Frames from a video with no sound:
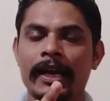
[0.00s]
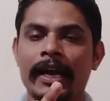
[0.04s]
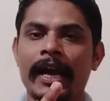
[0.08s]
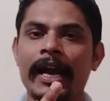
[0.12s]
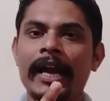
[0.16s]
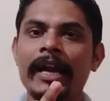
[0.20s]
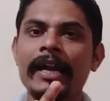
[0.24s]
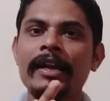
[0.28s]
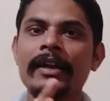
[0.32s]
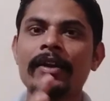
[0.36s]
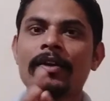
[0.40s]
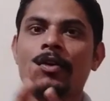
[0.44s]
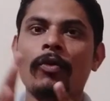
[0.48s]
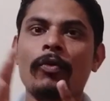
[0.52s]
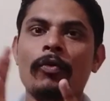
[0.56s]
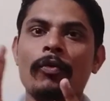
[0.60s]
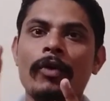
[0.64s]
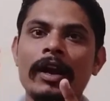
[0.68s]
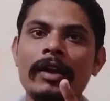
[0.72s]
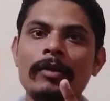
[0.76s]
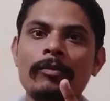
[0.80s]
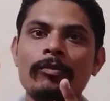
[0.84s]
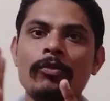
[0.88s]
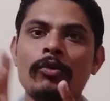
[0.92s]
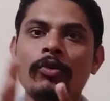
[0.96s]
And
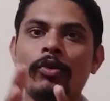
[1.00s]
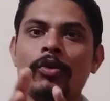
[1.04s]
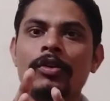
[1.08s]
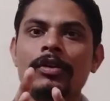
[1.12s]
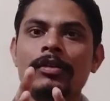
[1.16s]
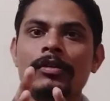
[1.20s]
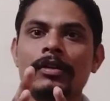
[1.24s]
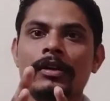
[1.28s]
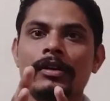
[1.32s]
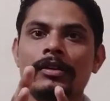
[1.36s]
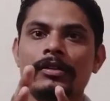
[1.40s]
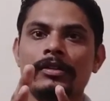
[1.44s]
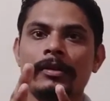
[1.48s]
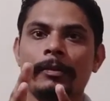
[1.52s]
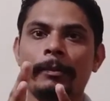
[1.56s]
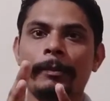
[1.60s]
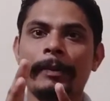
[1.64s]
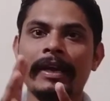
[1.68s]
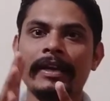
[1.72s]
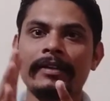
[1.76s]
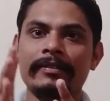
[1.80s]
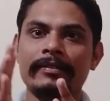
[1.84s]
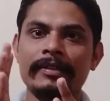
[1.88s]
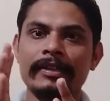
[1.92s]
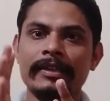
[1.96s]
one more, the
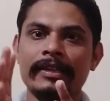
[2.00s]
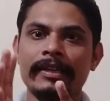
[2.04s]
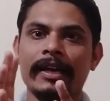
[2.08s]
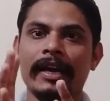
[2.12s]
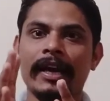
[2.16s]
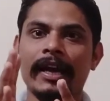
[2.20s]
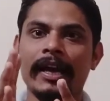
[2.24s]
basic